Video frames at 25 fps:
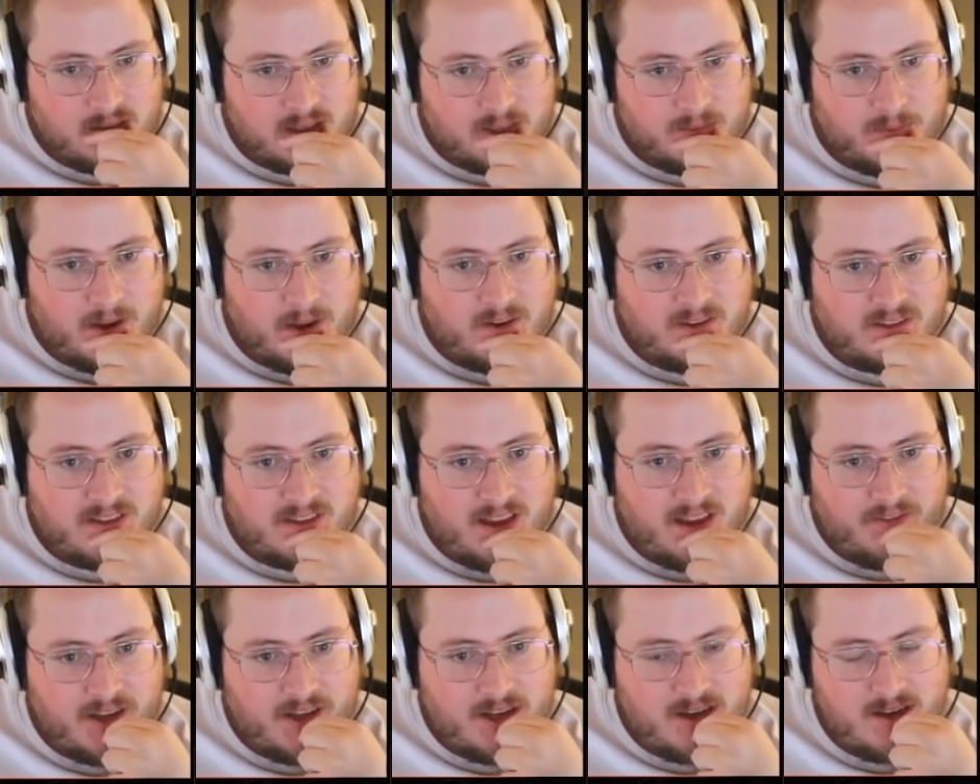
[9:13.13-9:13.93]
Spade or
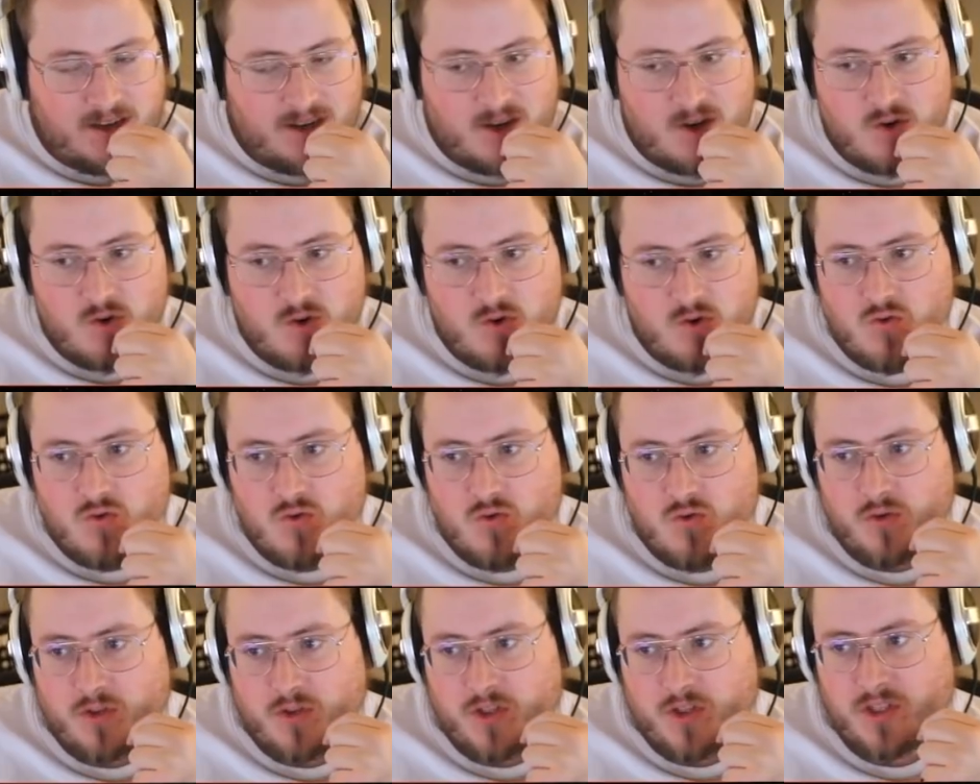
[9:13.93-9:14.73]
seven?
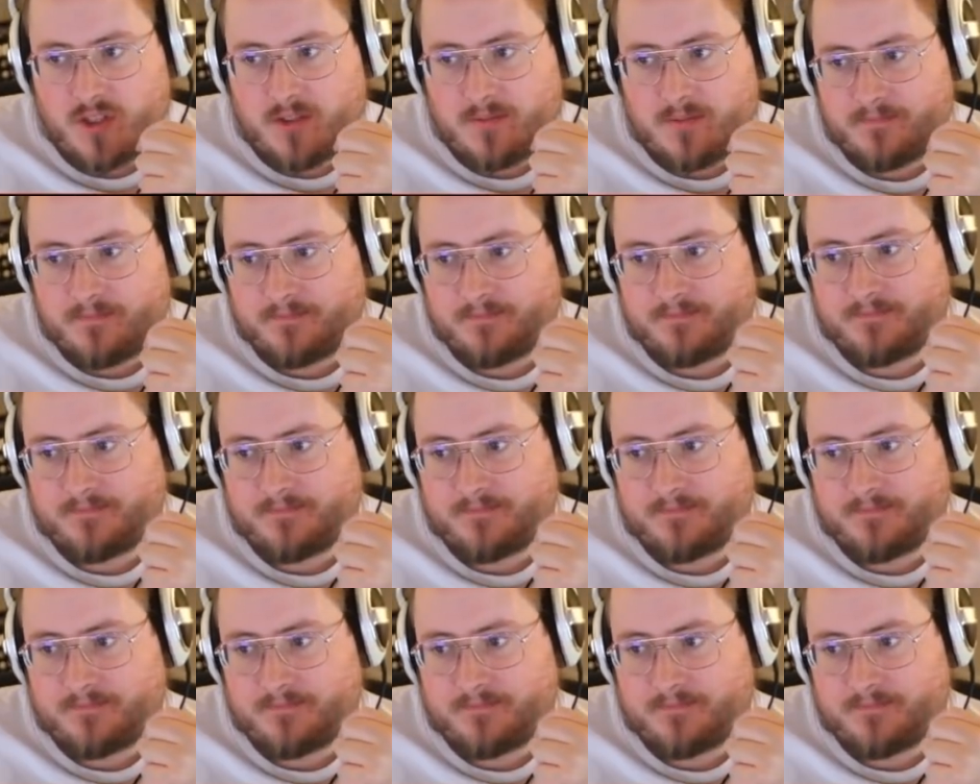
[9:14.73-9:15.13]
No. G G.